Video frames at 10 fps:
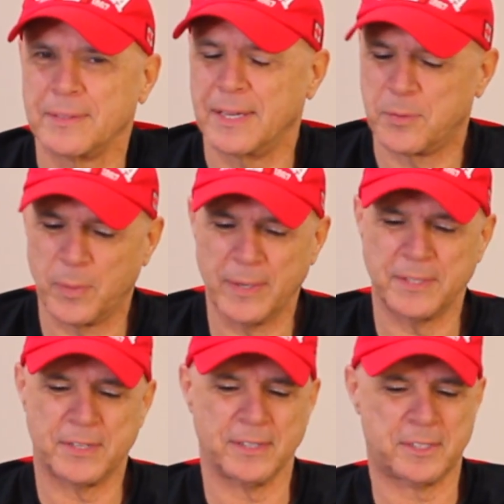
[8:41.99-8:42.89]
Like, what a
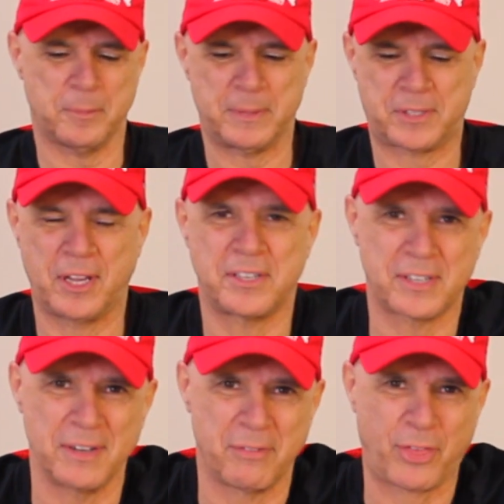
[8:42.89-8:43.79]

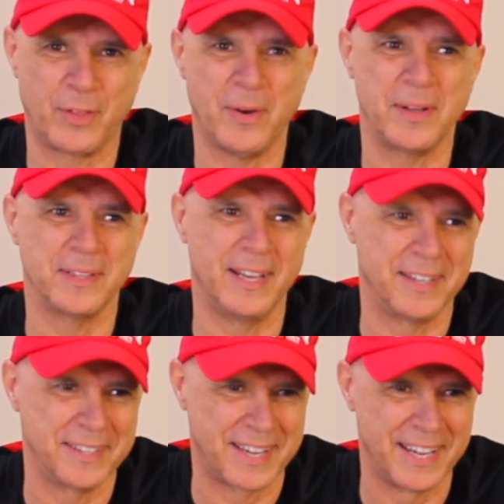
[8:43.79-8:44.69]
juxtaposition of thought.
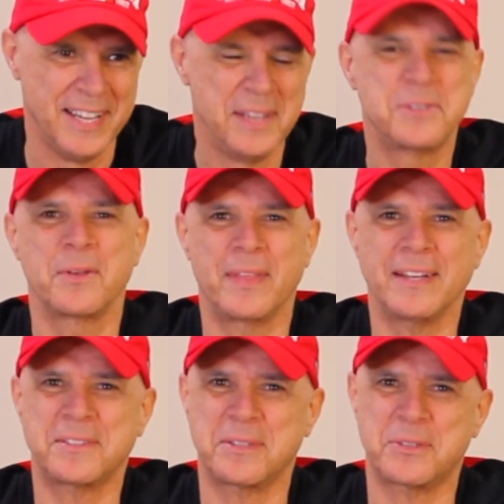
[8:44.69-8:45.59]
Like, so
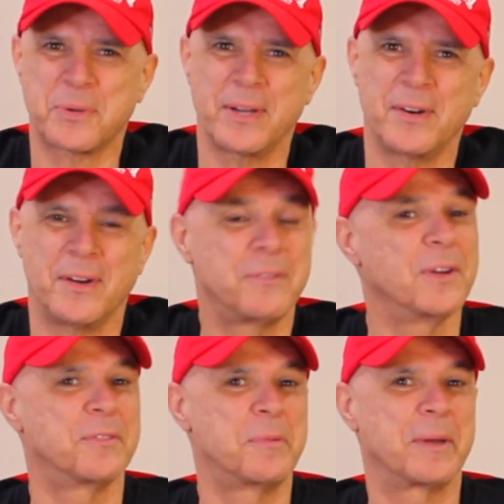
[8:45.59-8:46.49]
that's the trade-off. You
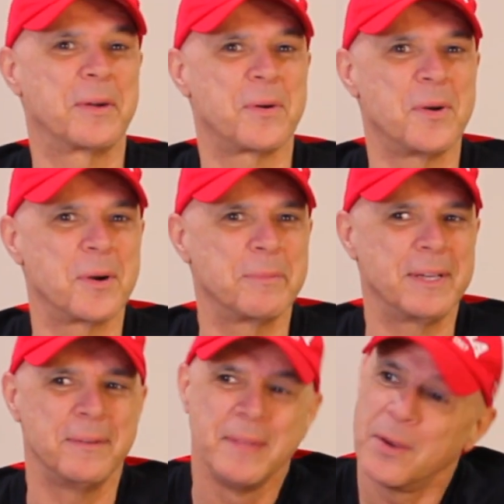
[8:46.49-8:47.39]
have a bigger
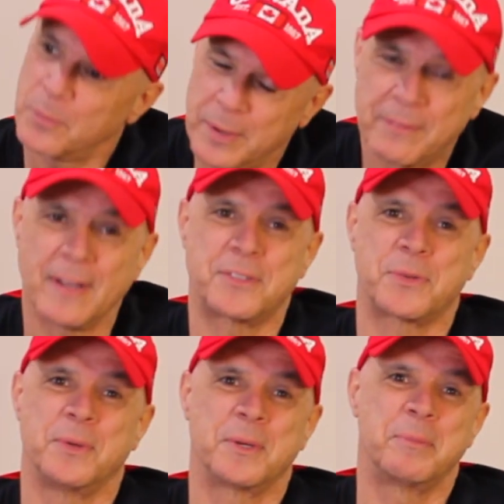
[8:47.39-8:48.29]
army, we've got
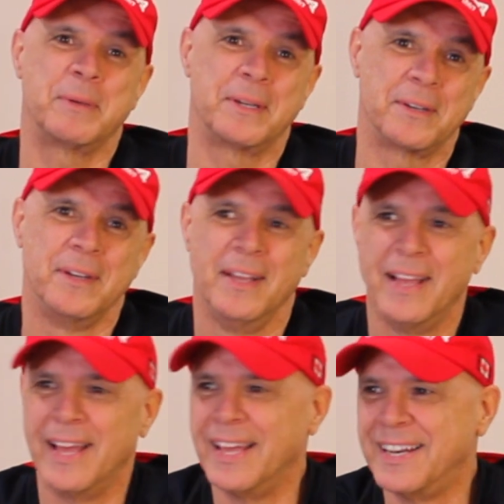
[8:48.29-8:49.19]
stronger beer.
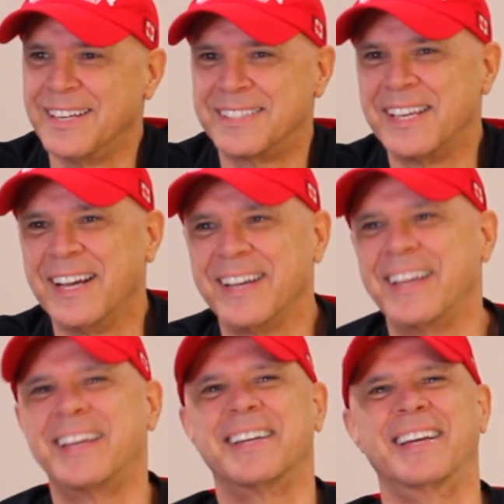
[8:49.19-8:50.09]
And it's like,
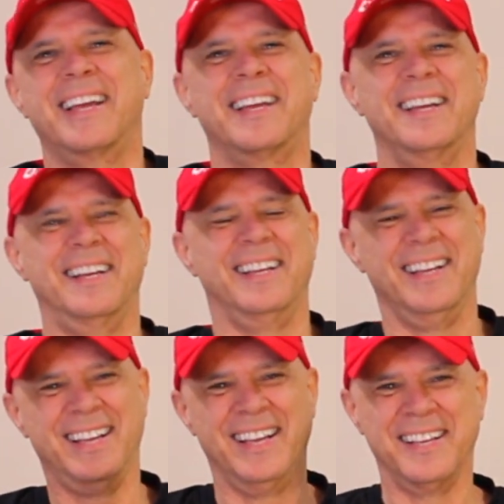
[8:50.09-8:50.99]

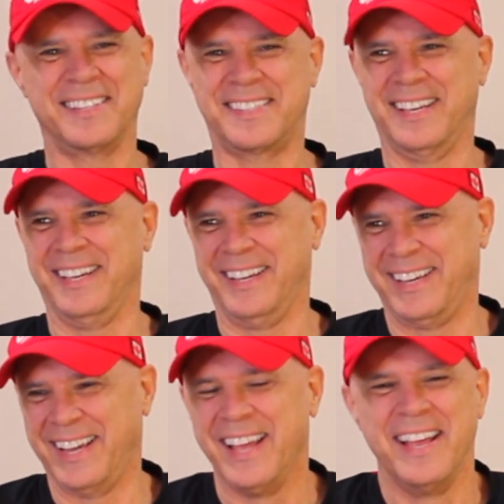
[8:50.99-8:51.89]
it's
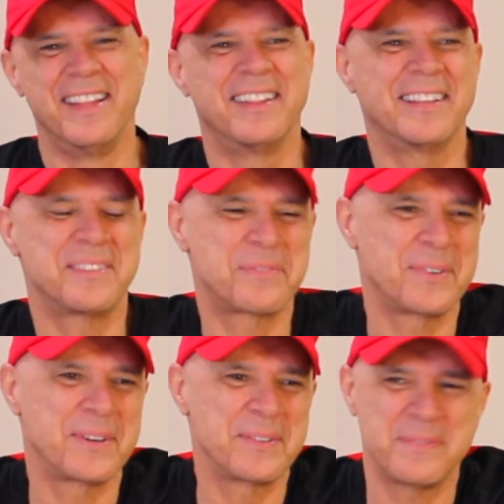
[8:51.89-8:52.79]
like, that's
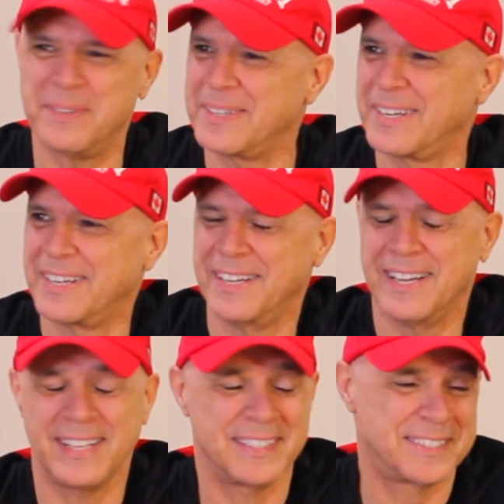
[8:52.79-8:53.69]
very funny.
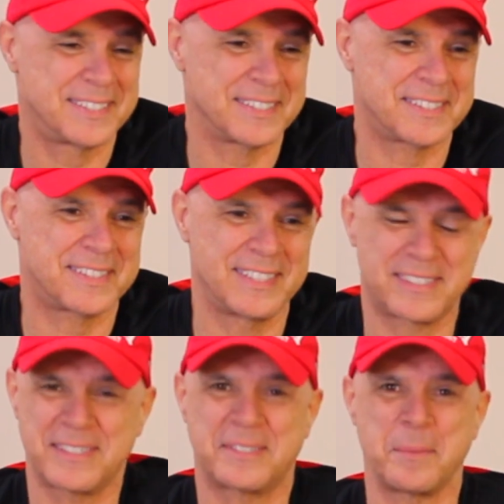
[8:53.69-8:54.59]
I just,
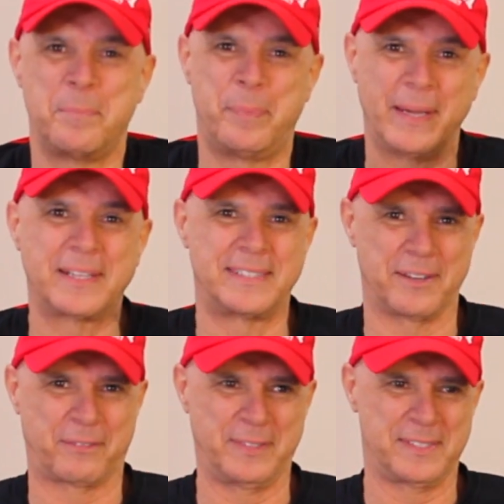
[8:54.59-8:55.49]
it's such a big
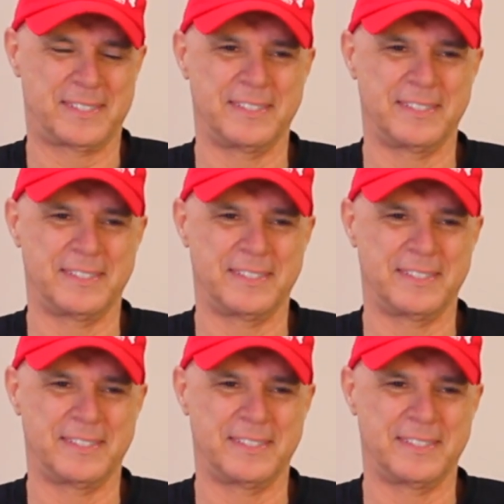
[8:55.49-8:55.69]
difference.